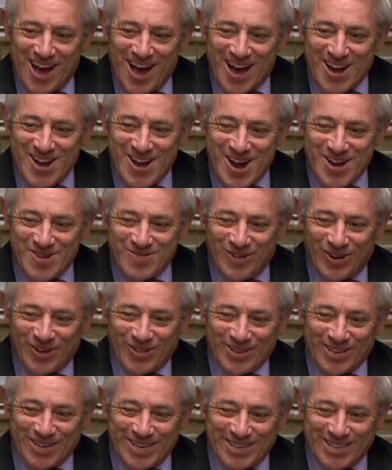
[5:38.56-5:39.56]
I note what
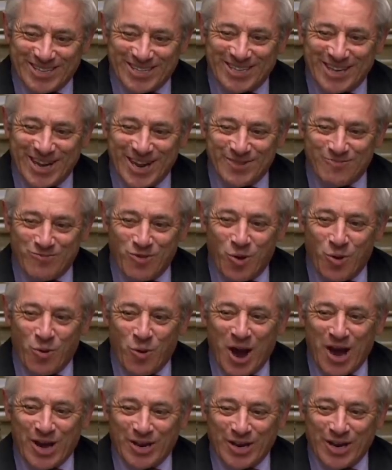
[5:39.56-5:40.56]
the Leader said more
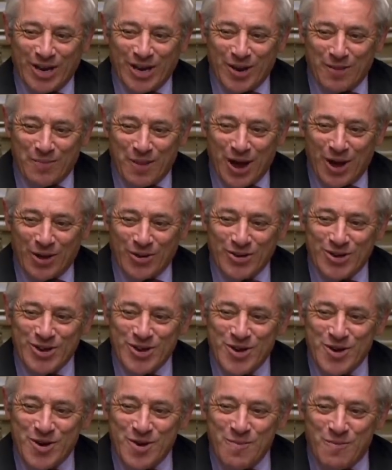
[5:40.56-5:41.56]
widely
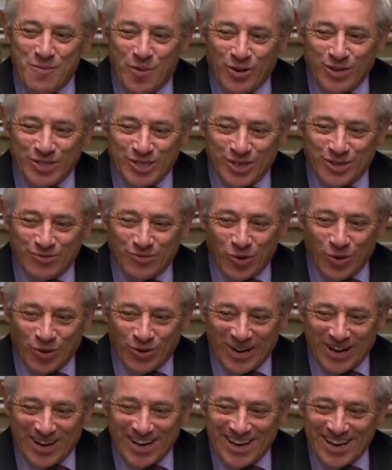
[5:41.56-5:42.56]
about points of
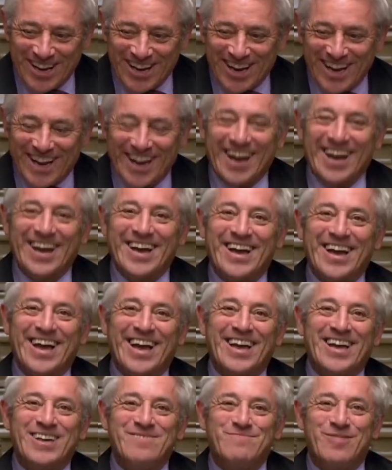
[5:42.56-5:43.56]
order.
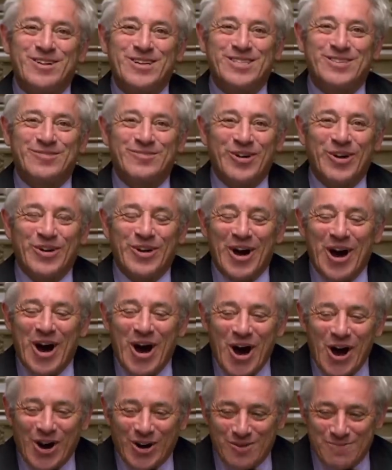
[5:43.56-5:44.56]
Points of order
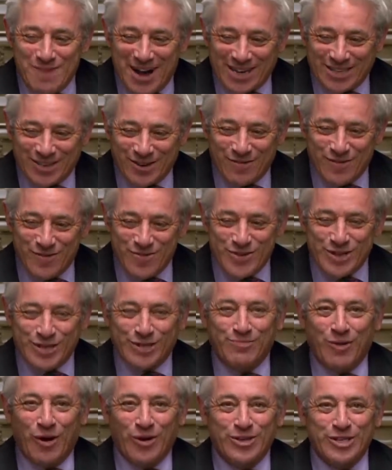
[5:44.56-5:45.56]
are a matter for
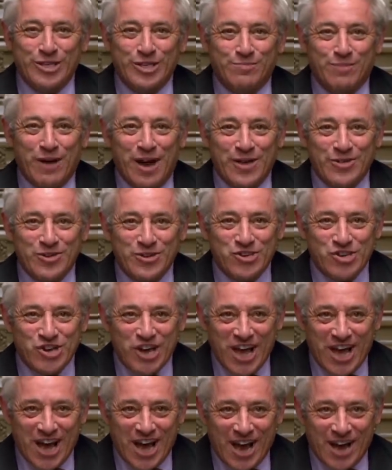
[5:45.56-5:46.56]
response by the
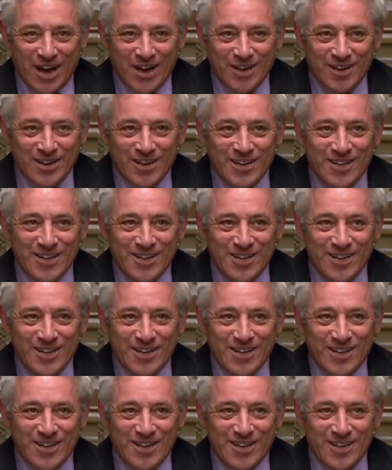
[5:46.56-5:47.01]
Chair.